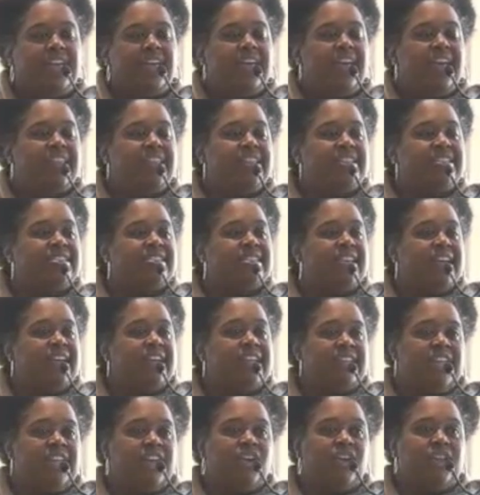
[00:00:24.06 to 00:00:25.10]
And then
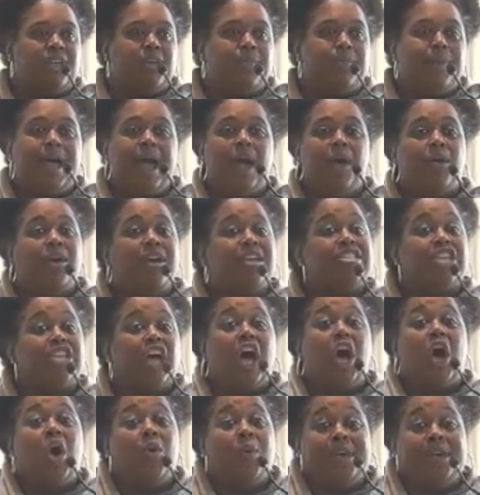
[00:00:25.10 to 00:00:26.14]
secondarily, power is
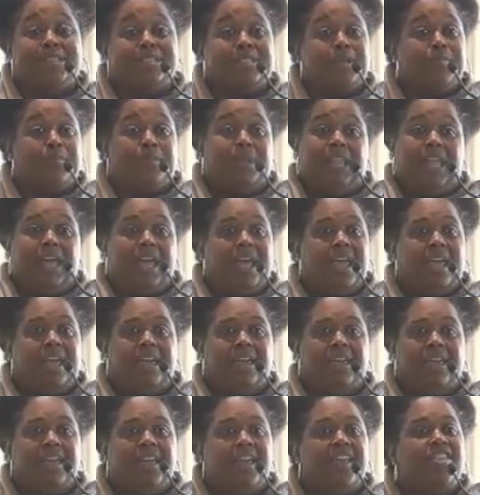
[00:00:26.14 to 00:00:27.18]
always in
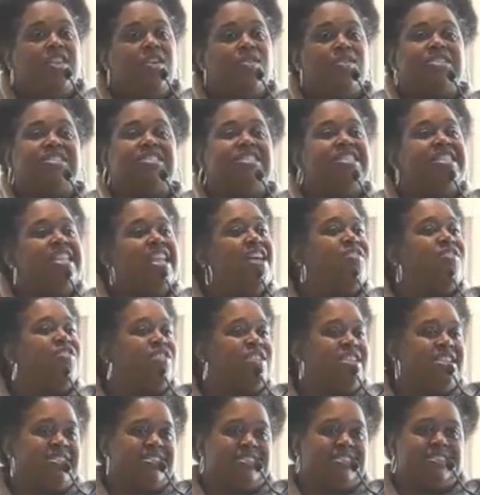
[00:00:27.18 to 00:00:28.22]
play. There is never
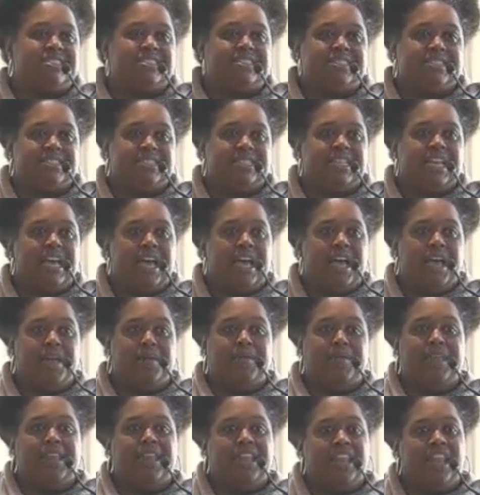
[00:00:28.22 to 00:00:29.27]
an instance in
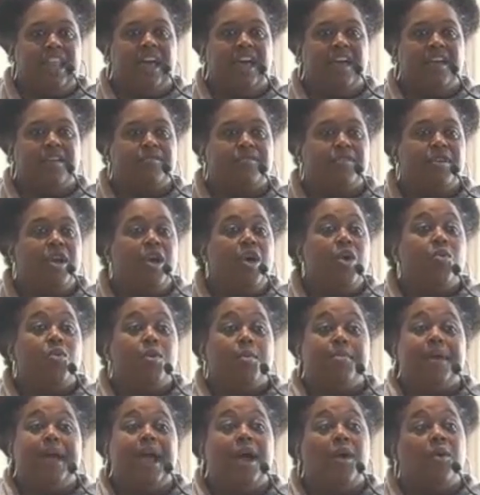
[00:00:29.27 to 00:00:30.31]
time and in life
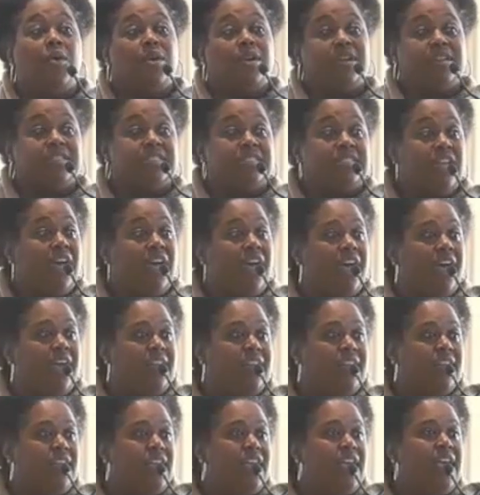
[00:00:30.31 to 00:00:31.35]
where power is
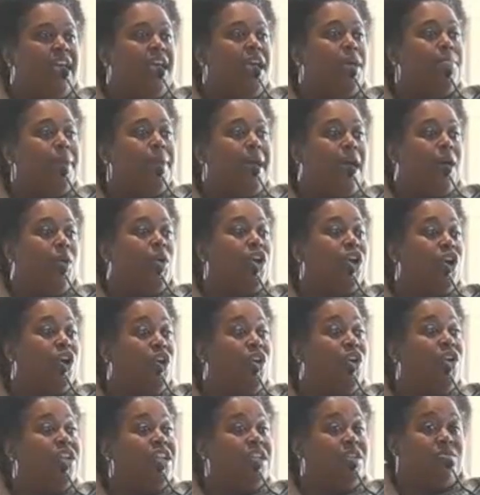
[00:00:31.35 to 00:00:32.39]
not. And power
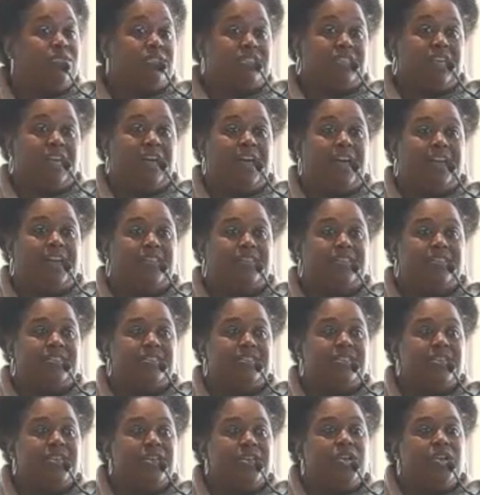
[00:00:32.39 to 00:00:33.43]
currently resides
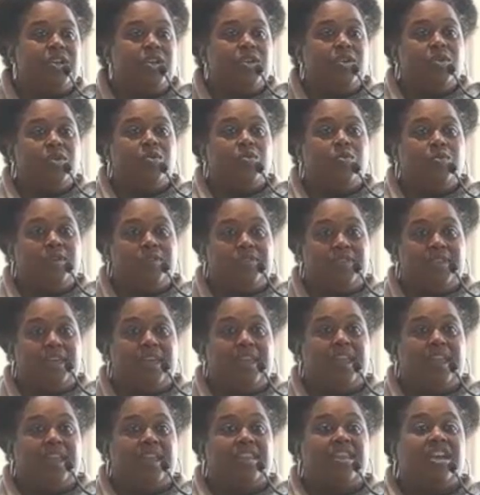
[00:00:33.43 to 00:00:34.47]

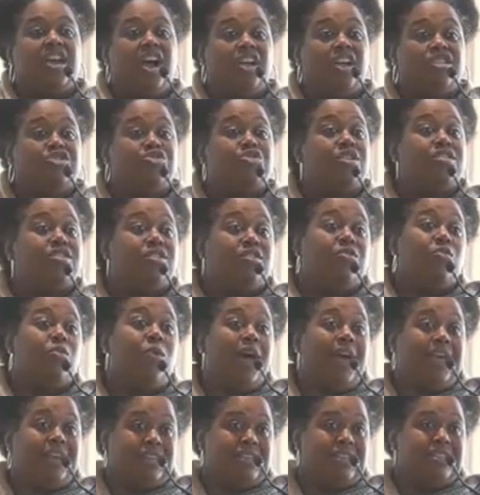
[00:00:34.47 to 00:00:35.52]
within the construct of
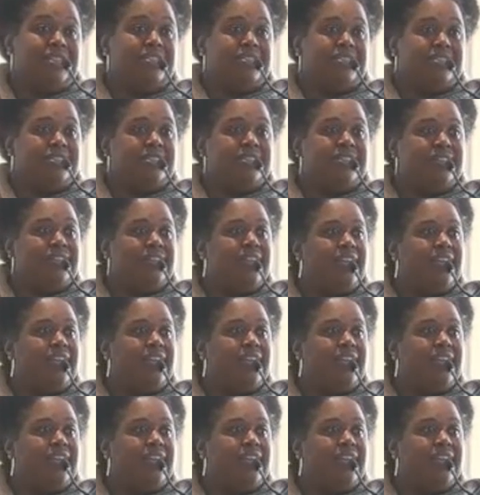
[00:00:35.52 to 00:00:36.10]
whiteness.